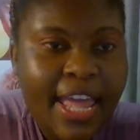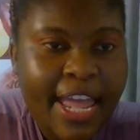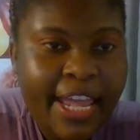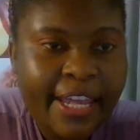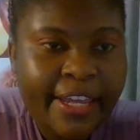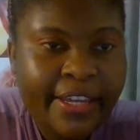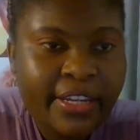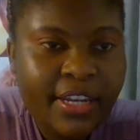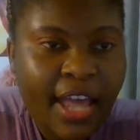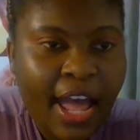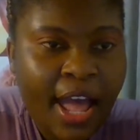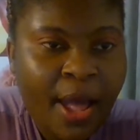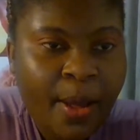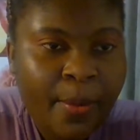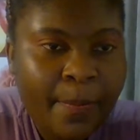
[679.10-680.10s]
And
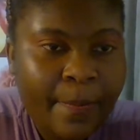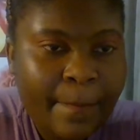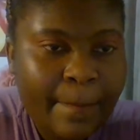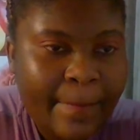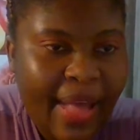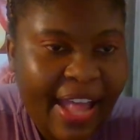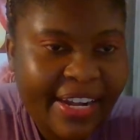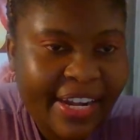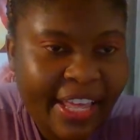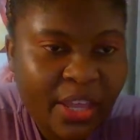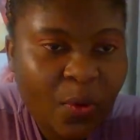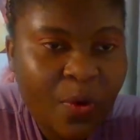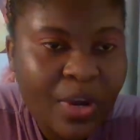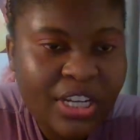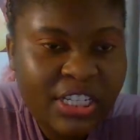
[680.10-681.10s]
um,
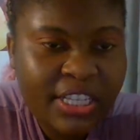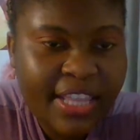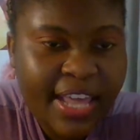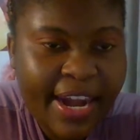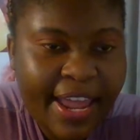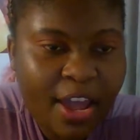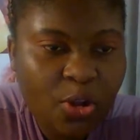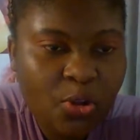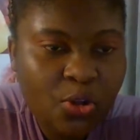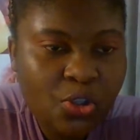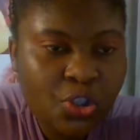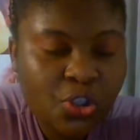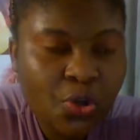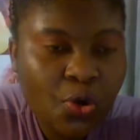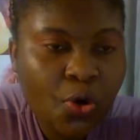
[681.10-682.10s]
another question that I
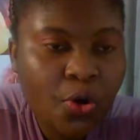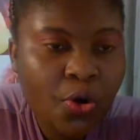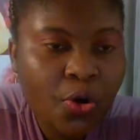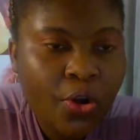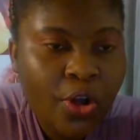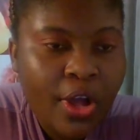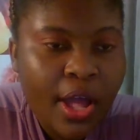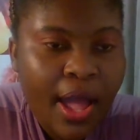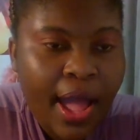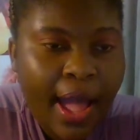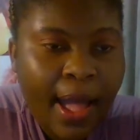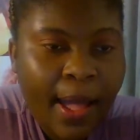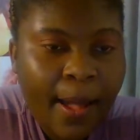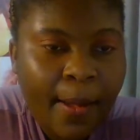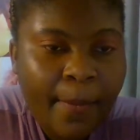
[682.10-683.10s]
also
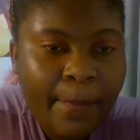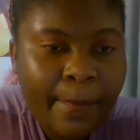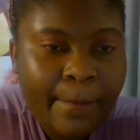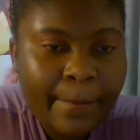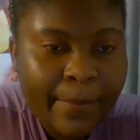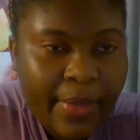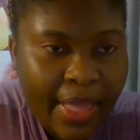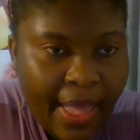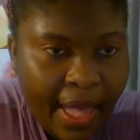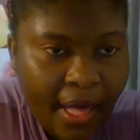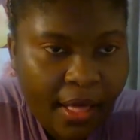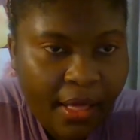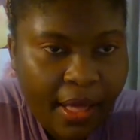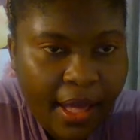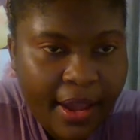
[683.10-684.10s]
um,
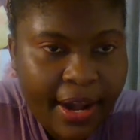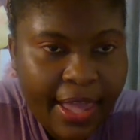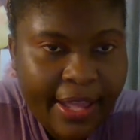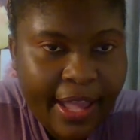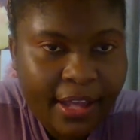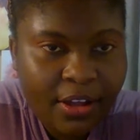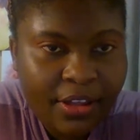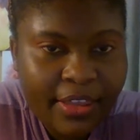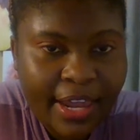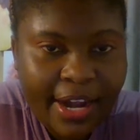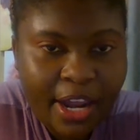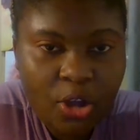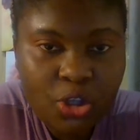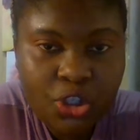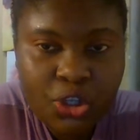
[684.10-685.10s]
have, like I, that
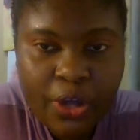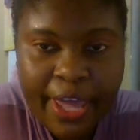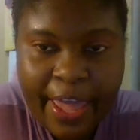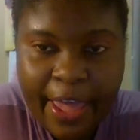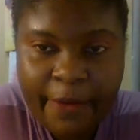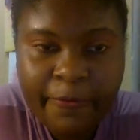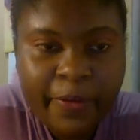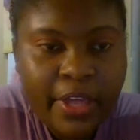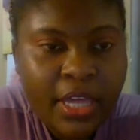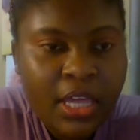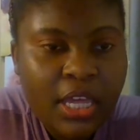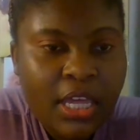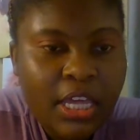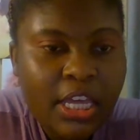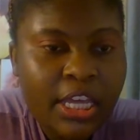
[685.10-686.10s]
I also have,
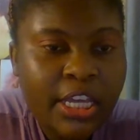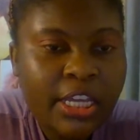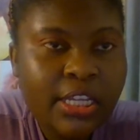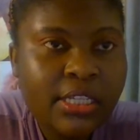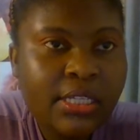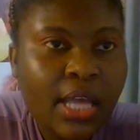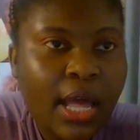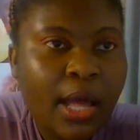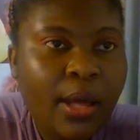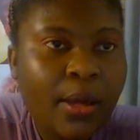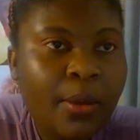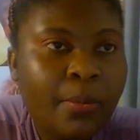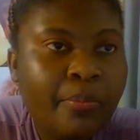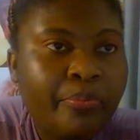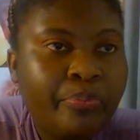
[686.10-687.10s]
is
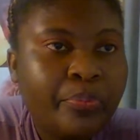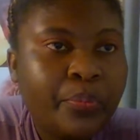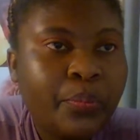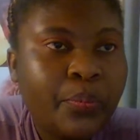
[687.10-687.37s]
um,